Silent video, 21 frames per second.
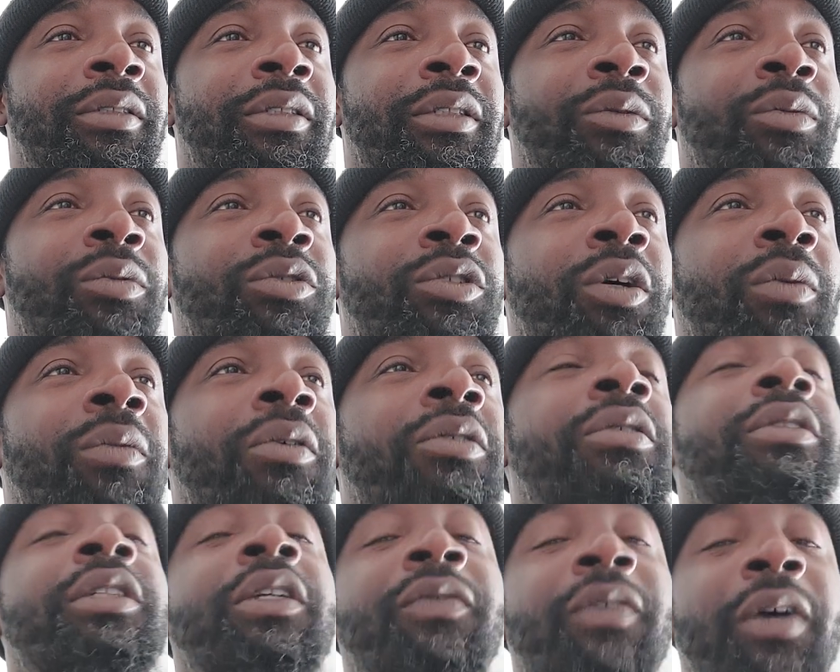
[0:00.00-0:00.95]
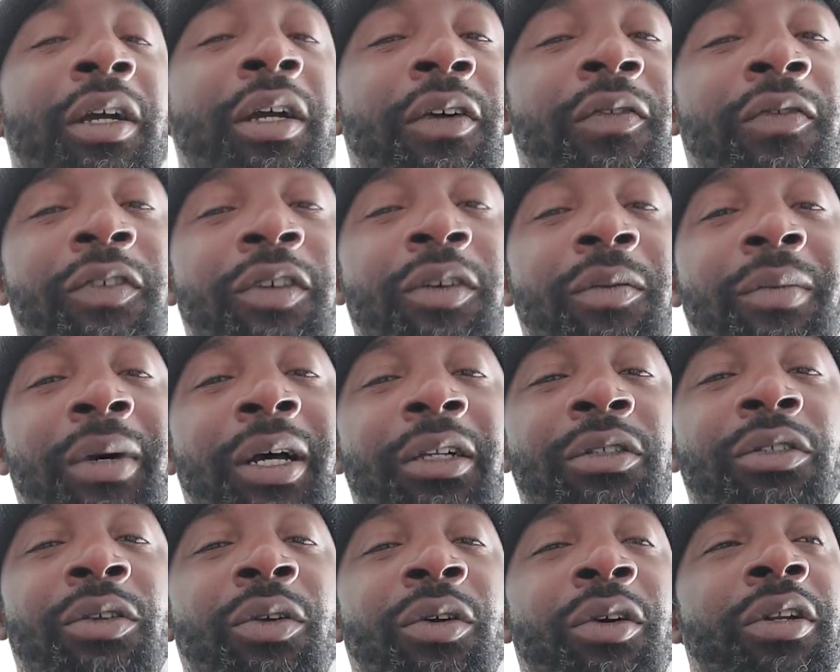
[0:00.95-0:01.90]
it was almost as if I could feel my
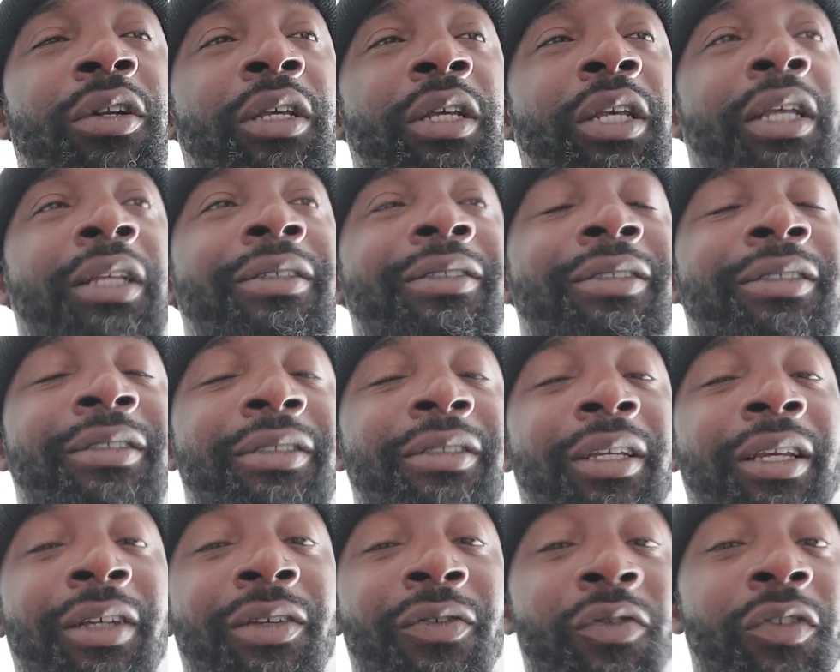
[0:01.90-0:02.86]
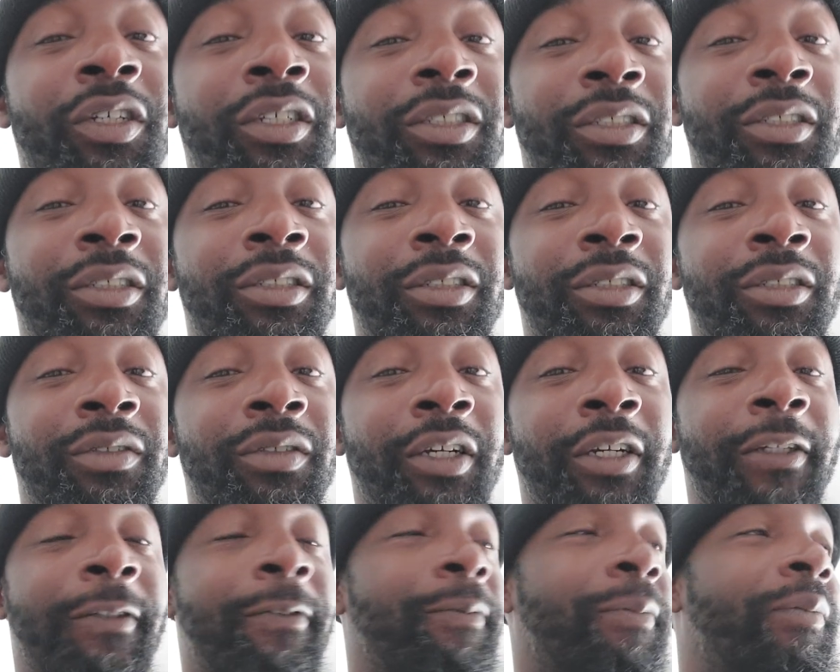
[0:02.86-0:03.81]
daughter getting sick recently,
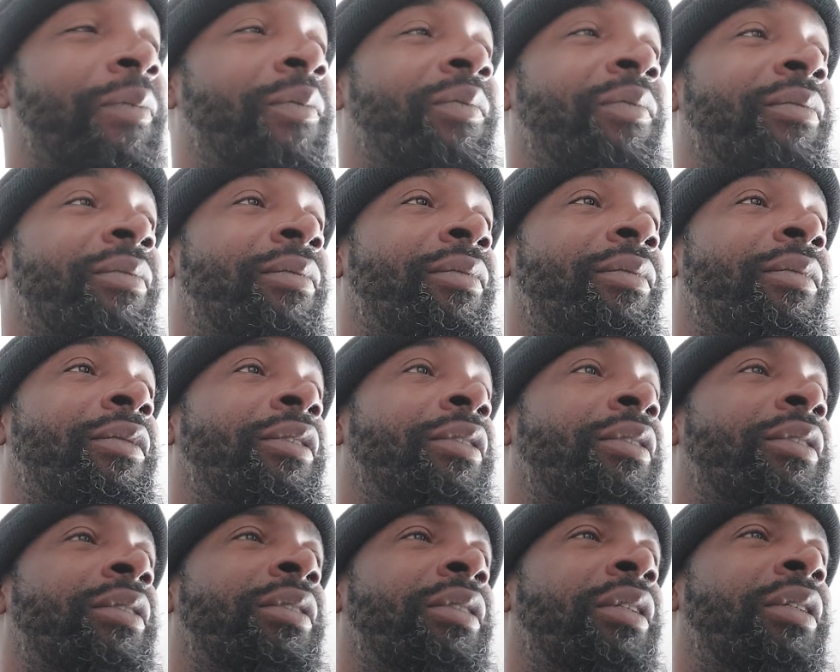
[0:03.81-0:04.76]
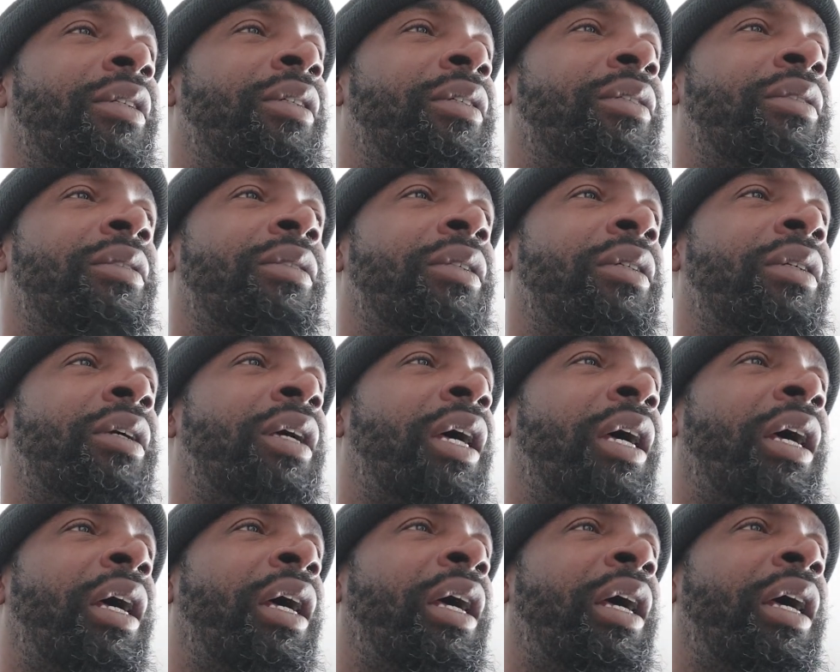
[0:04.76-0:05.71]
right? Because
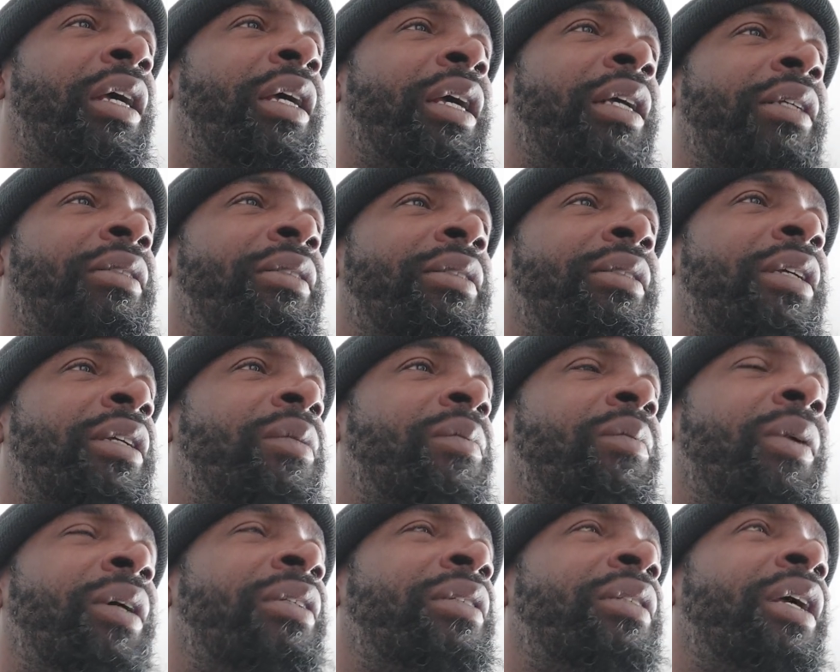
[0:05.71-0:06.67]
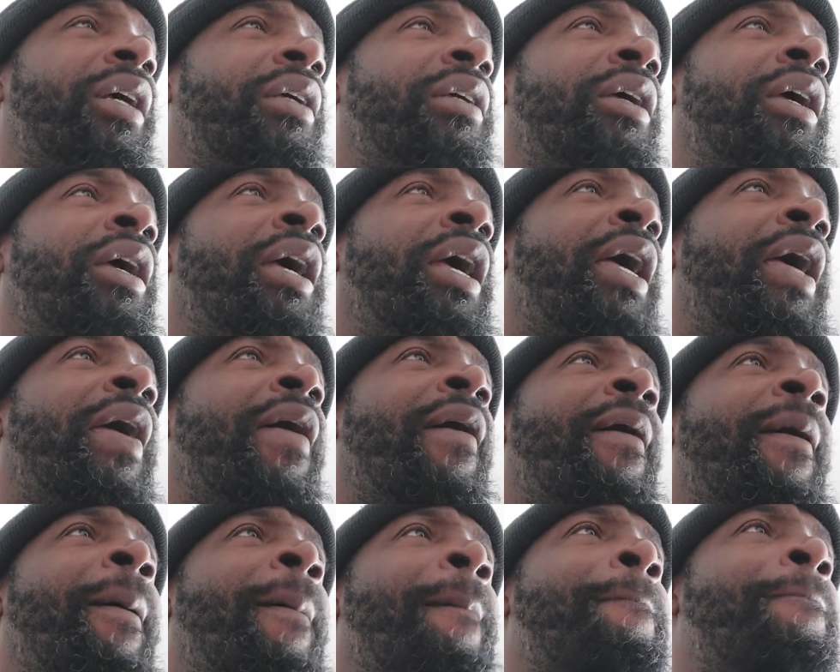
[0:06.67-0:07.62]
I got sick Monday.
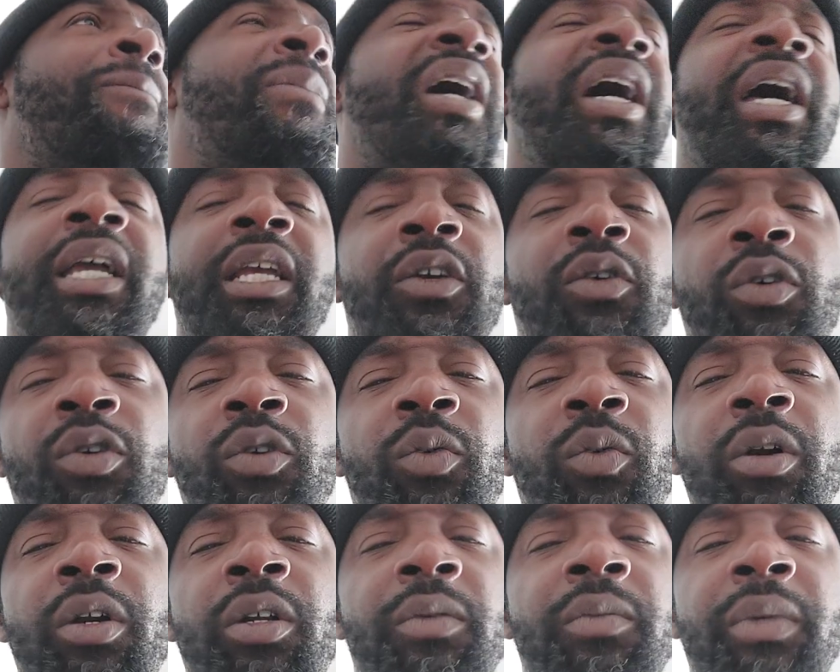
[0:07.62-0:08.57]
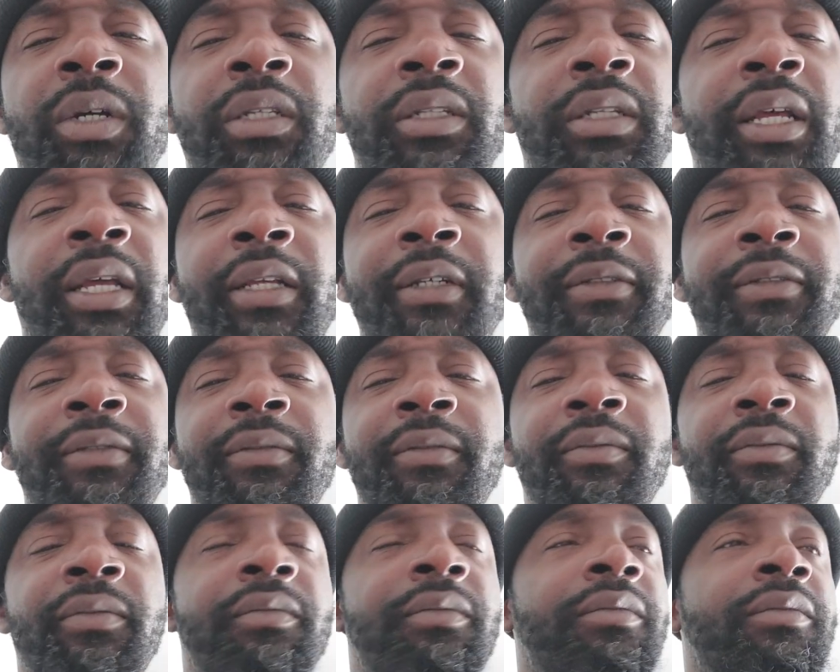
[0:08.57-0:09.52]
I ain't go to work Monday.
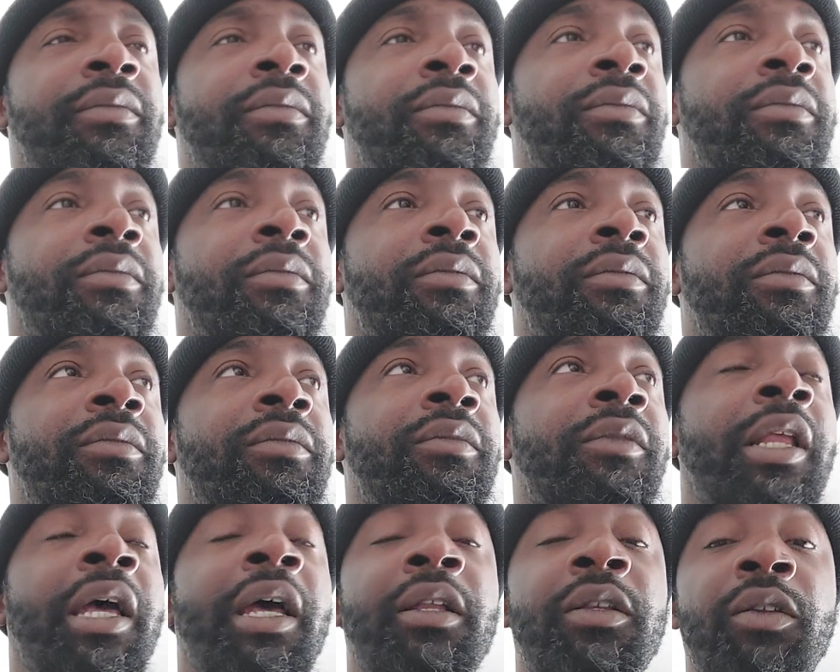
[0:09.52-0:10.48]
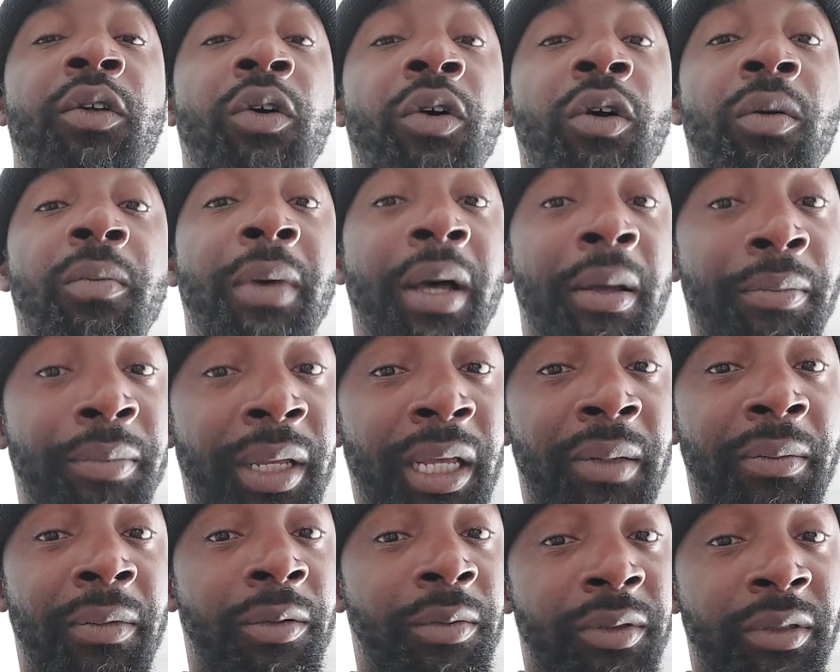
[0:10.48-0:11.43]
Not knowing my
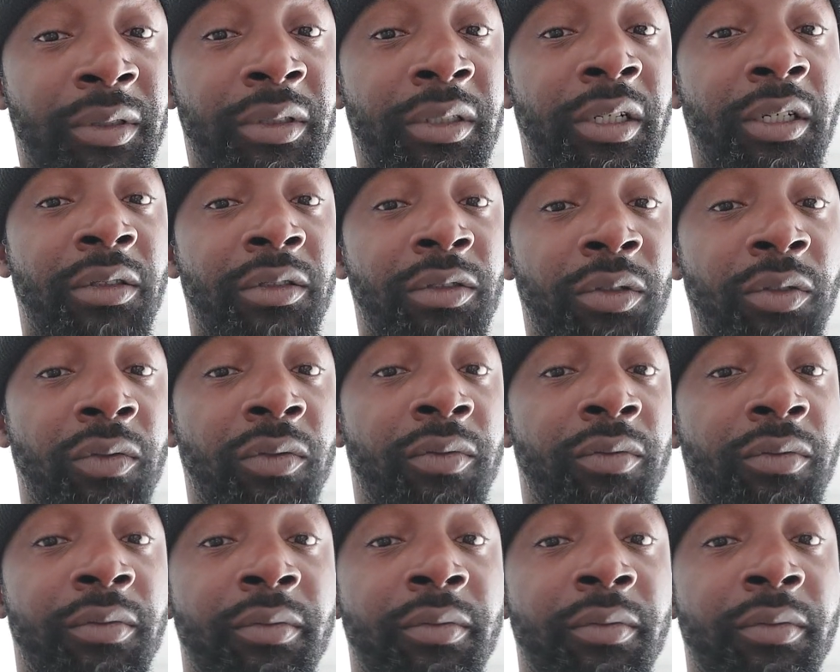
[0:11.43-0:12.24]
baby was sick too.